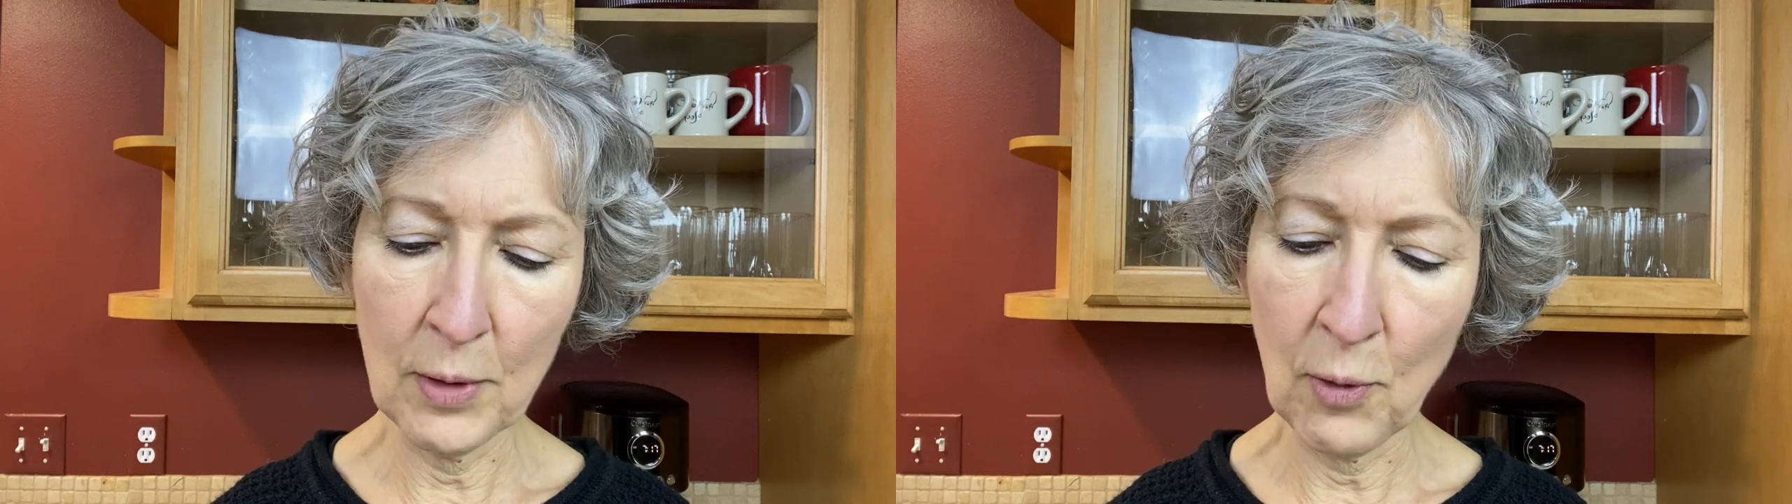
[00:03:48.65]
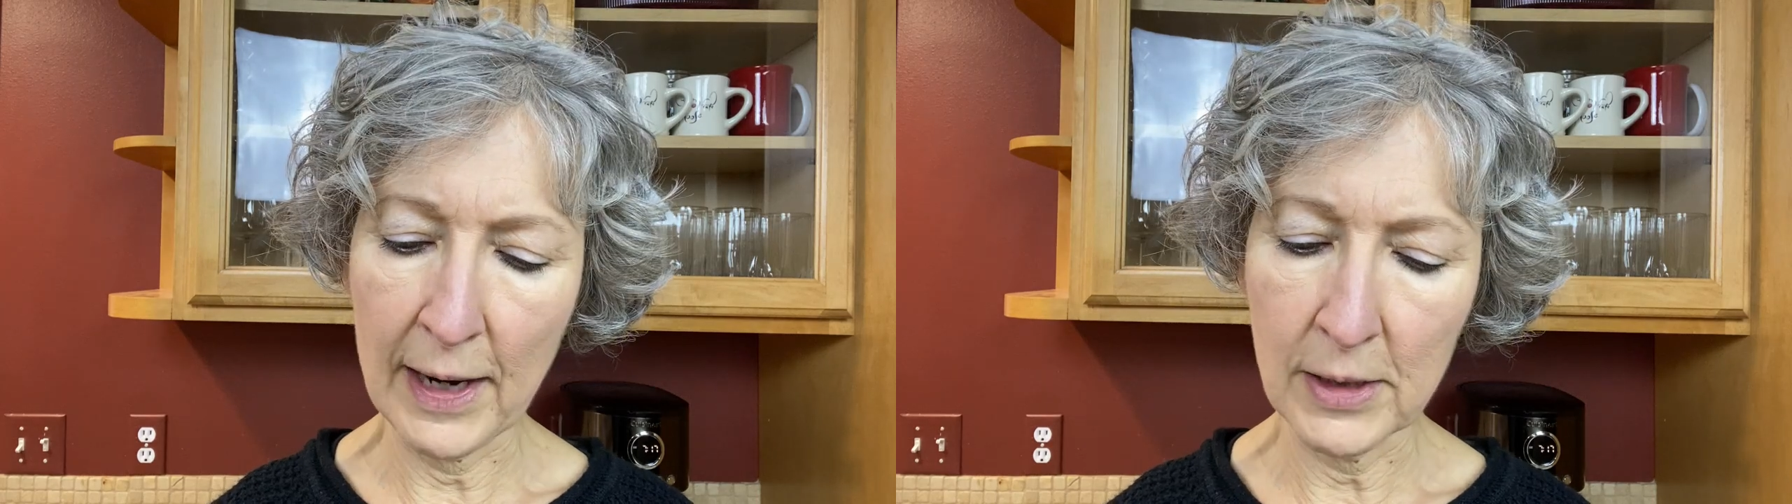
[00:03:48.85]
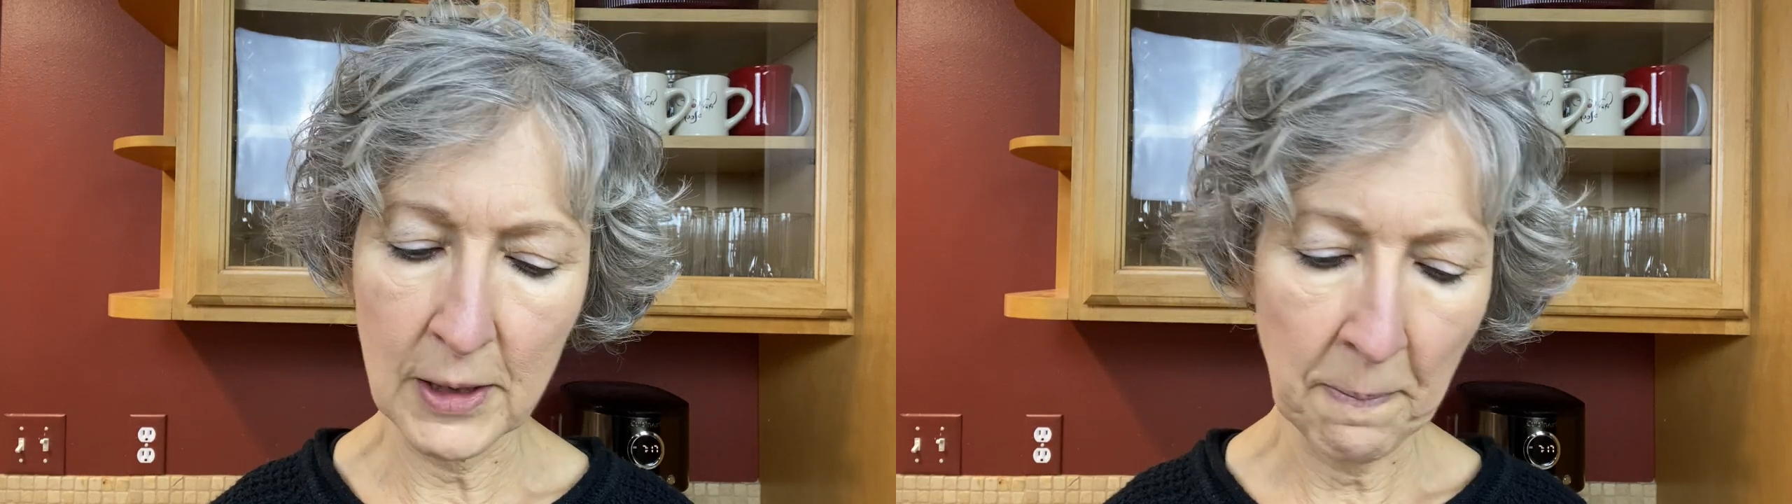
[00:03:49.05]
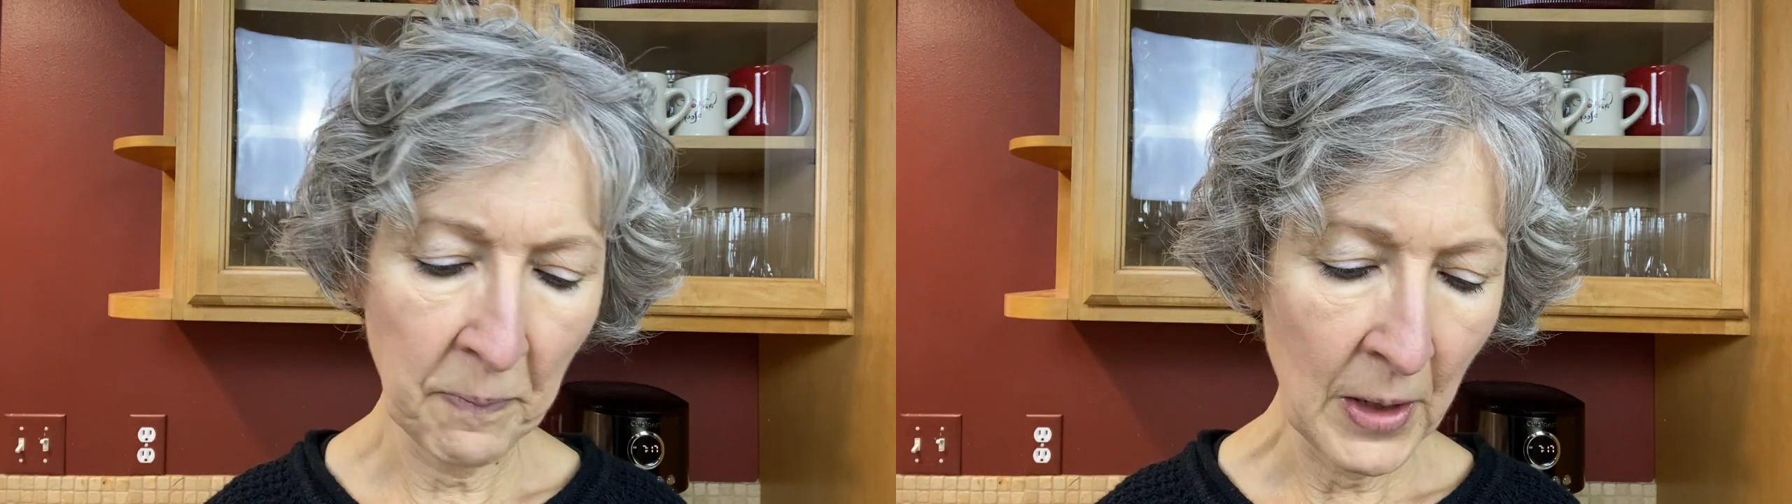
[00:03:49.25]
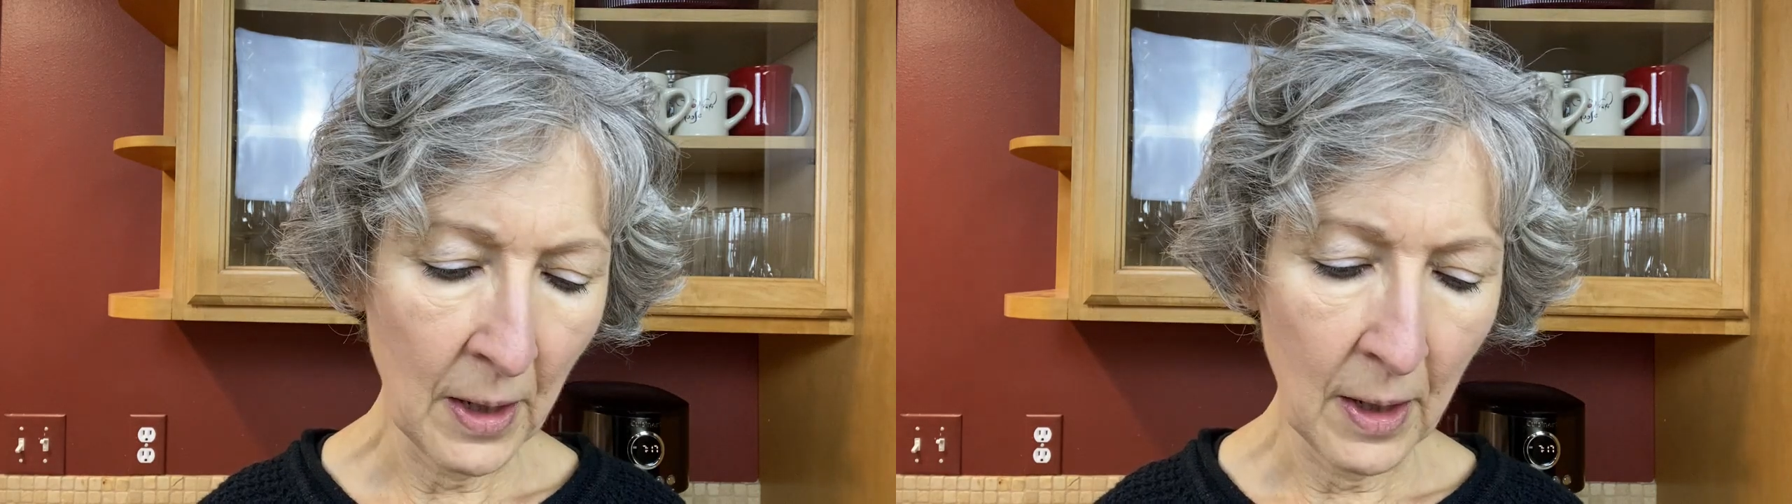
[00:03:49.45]
ways.
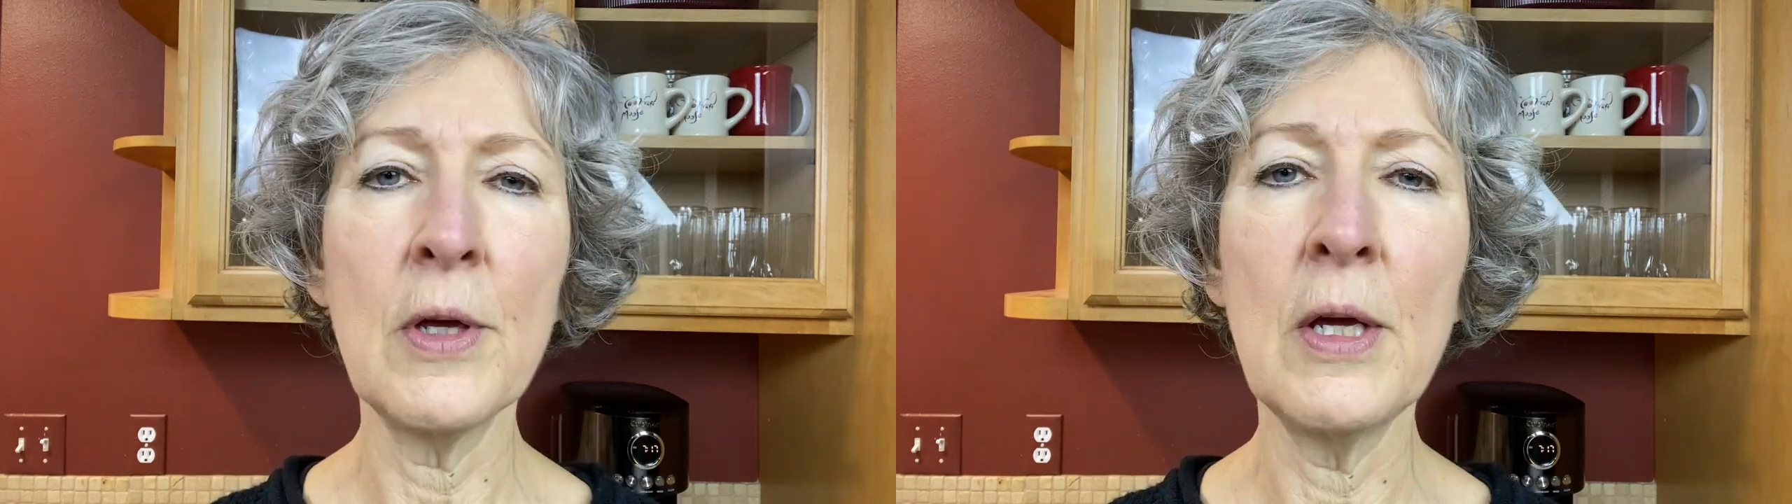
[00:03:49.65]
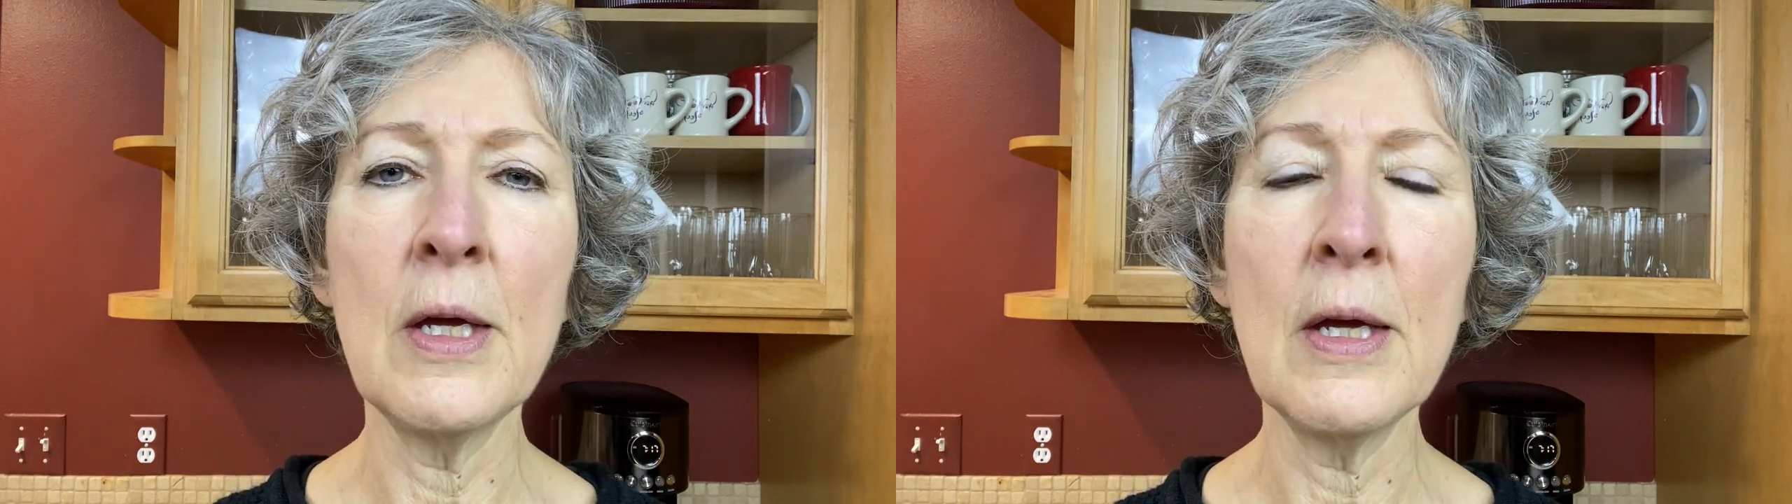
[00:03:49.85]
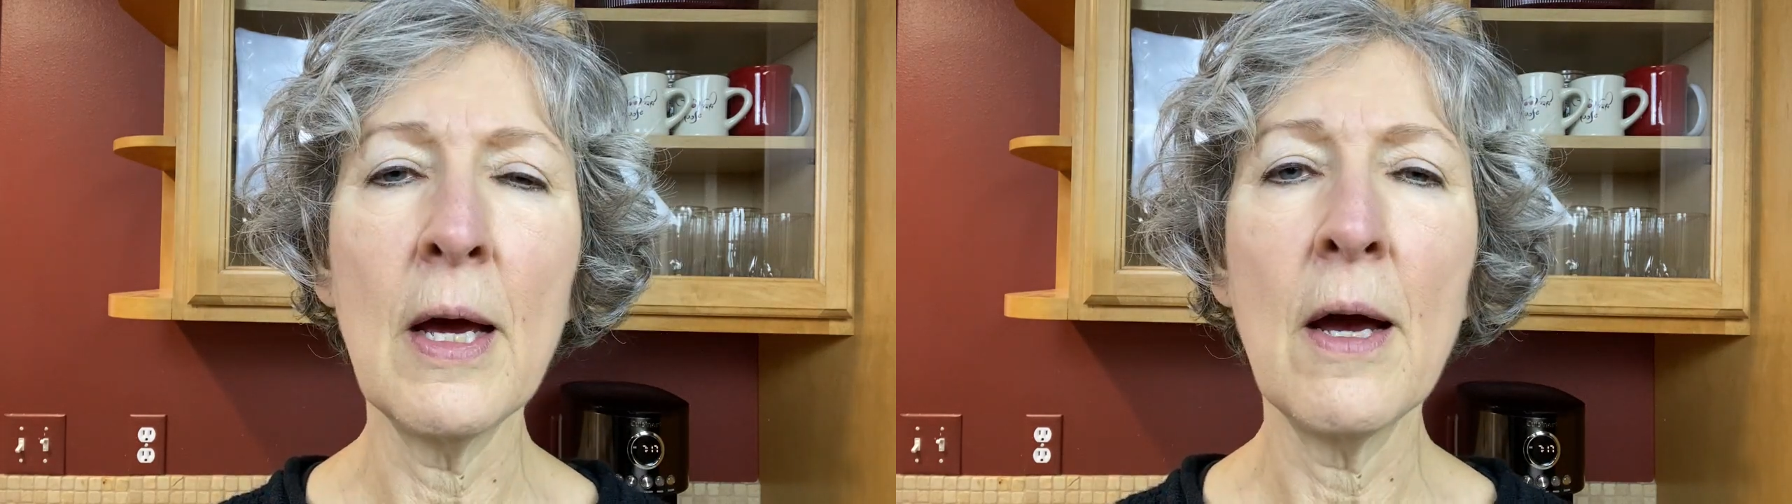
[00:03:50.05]
The